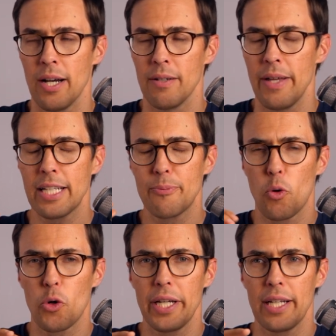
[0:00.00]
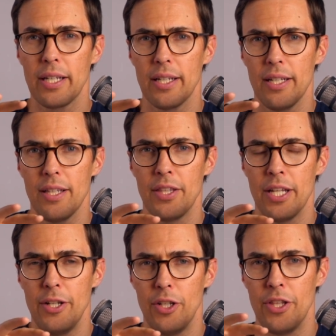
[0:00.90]
exporting
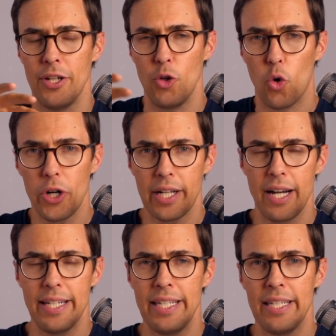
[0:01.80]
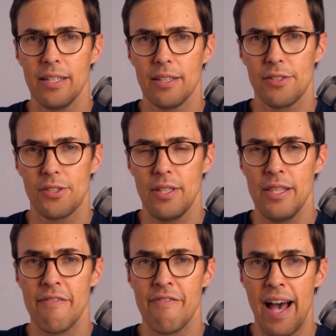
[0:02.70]
the Nordic ideals,
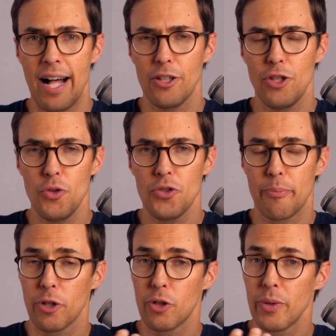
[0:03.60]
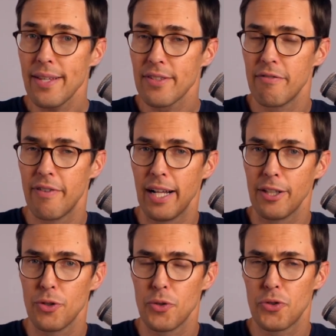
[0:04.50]
the values, the progressive
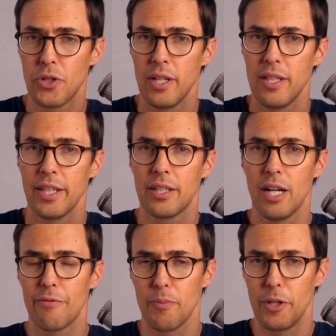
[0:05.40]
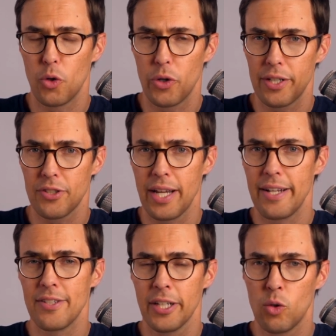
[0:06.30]
values that come from the Nordic side
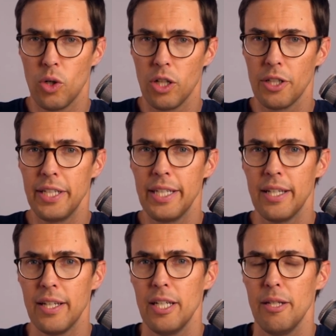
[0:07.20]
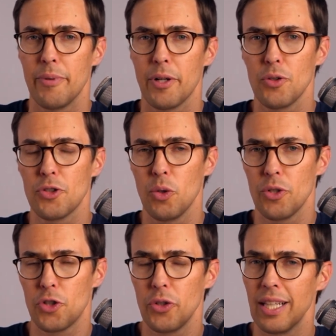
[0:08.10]
is equality, but also a
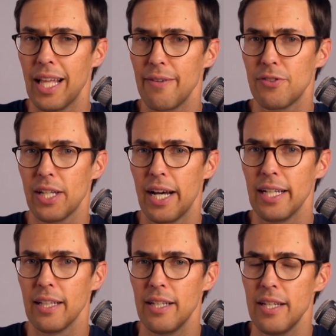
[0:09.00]
certain lifestyle.